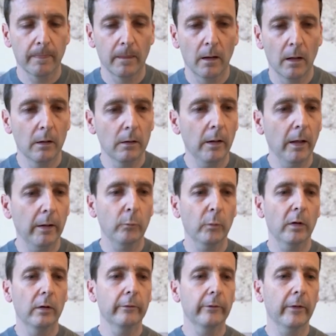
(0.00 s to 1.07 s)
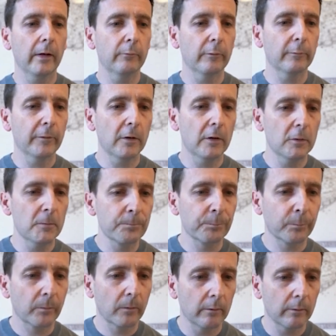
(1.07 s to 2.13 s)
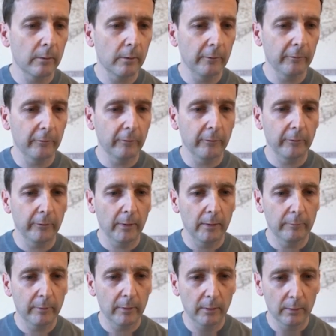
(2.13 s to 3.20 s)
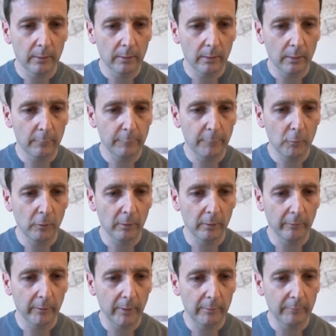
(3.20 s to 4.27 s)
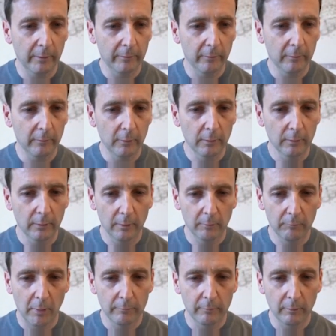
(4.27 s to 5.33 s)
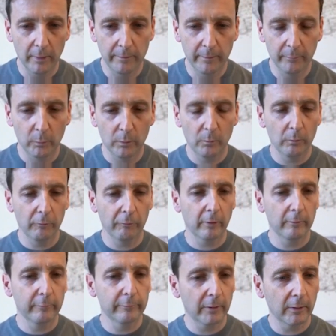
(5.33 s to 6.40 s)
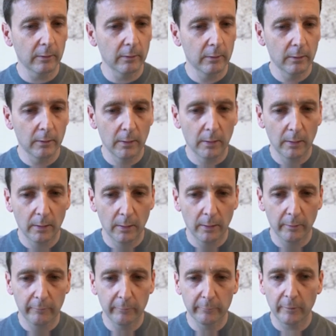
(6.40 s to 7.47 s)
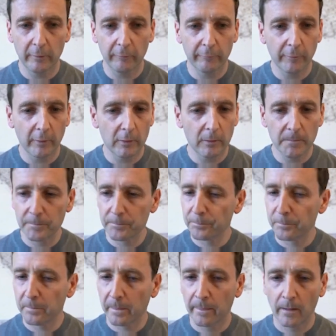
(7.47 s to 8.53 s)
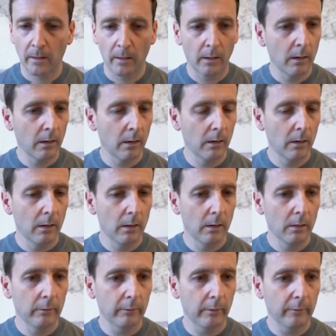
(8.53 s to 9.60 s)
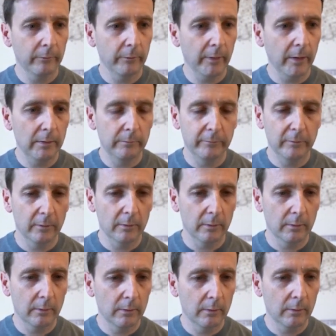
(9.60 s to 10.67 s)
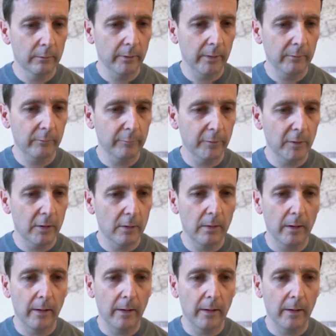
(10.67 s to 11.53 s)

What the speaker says: Next, we're going to save the file. So let's just save it in our folder. I'm going to save it as a new, overwrite this one, which is a fresh file. So I've saved the file, and